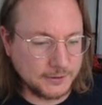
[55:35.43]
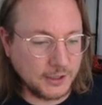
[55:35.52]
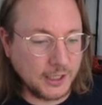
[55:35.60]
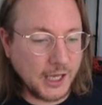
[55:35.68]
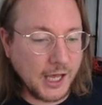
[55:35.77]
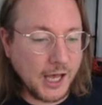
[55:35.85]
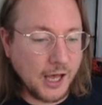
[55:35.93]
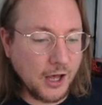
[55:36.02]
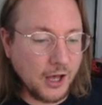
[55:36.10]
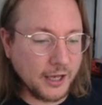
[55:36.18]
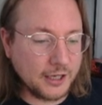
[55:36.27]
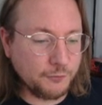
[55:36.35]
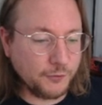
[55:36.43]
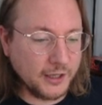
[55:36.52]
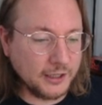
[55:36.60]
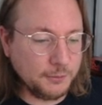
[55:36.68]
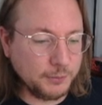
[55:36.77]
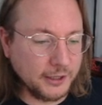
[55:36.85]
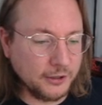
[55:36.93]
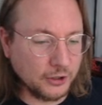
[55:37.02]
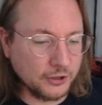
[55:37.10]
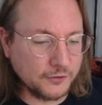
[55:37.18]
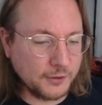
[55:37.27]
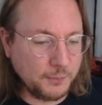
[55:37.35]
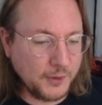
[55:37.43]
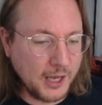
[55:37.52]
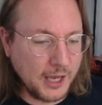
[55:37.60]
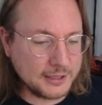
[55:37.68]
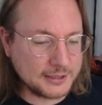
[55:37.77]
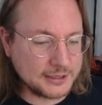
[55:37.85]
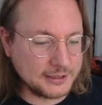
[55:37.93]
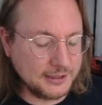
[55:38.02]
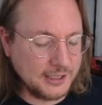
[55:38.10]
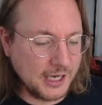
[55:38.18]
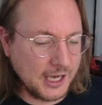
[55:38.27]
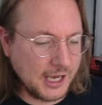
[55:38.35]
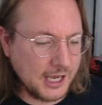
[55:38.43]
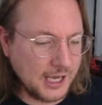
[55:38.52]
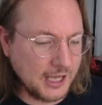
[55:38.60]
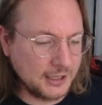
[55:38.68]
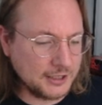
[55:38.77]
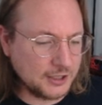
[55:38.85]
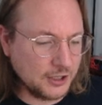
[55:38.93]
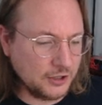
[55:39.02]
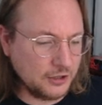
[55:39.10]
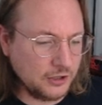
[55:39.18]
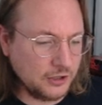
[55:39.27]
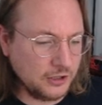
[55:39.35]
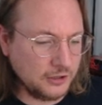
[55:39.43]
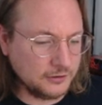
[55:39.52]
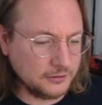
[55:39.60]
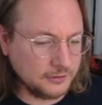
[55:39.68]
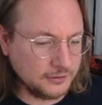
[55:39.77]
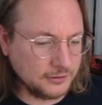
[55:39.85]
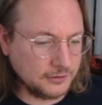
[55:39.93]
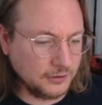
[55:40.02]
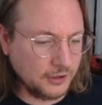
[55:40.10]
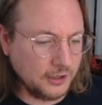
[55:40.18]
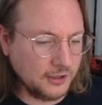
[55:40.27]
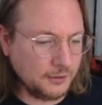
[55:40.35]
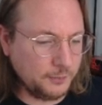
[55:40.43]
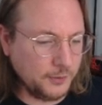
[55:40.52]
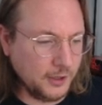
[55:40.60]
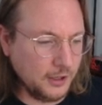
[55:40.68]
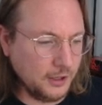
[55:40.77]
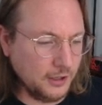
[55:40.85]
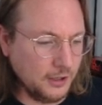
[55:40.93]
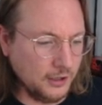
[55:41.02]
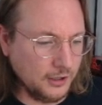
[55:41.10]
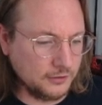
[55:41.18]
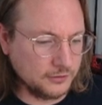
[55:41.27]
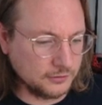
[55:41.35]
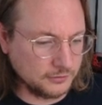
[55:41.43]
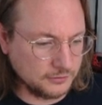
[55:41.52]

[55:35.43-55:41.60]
Oh, I can finally play Lord of the Pits. Yeah, let's go, dude. Lord of the Pits.